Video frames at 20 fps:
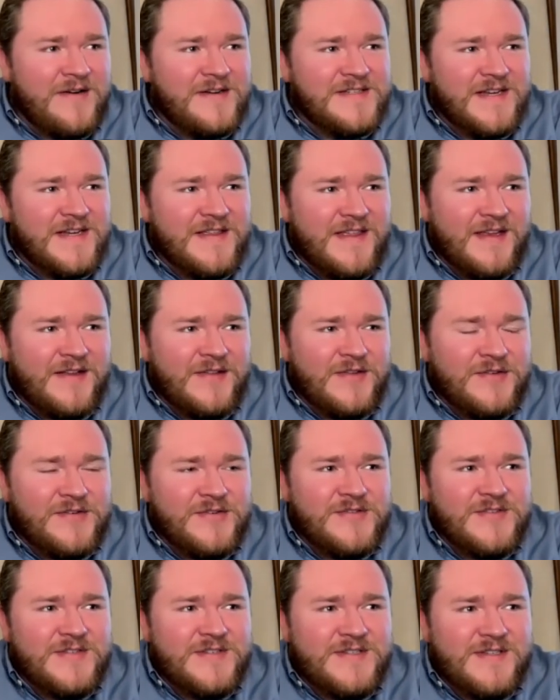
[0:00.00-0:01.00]
because I think
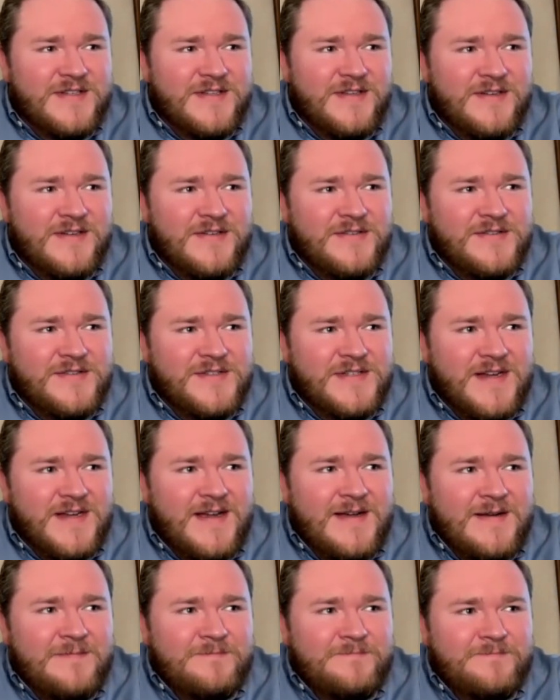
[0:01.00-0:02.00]
there's
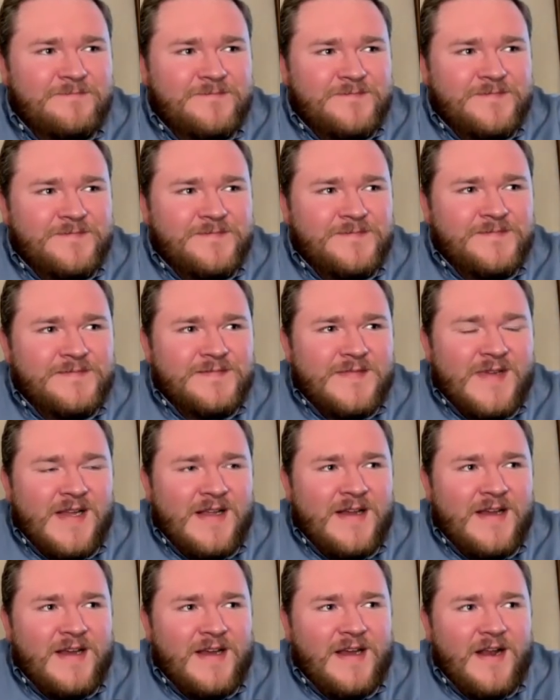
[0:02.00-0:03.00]

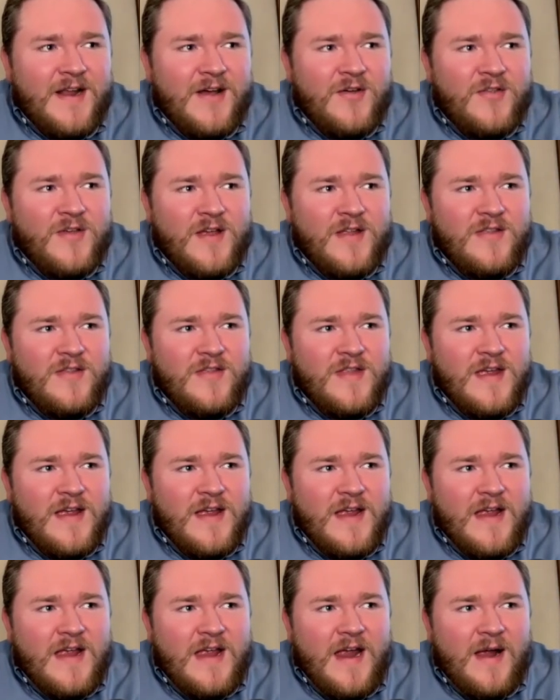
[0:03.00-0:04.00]
you know the,
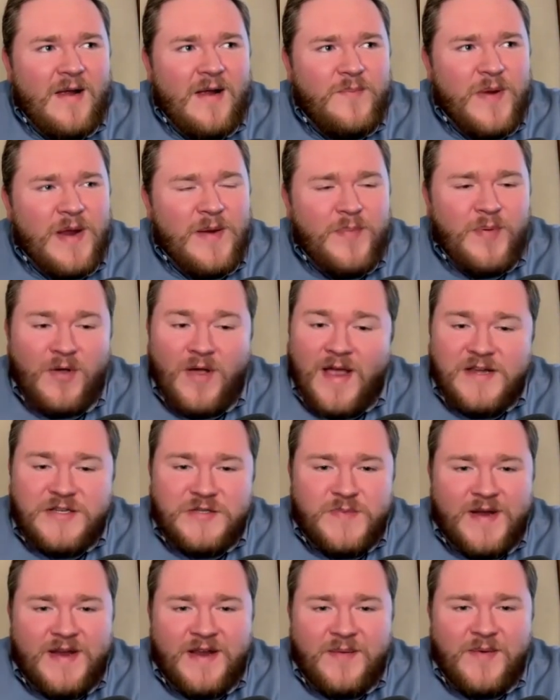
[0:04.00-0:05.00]
people
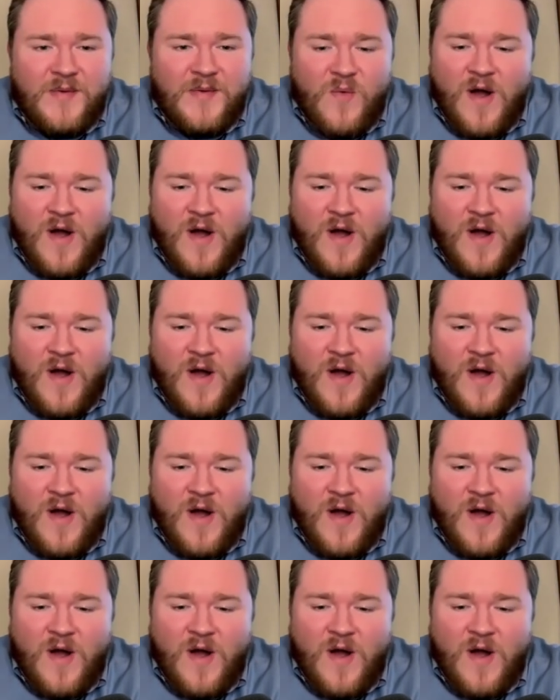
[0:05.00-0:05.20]
ask me, I mean,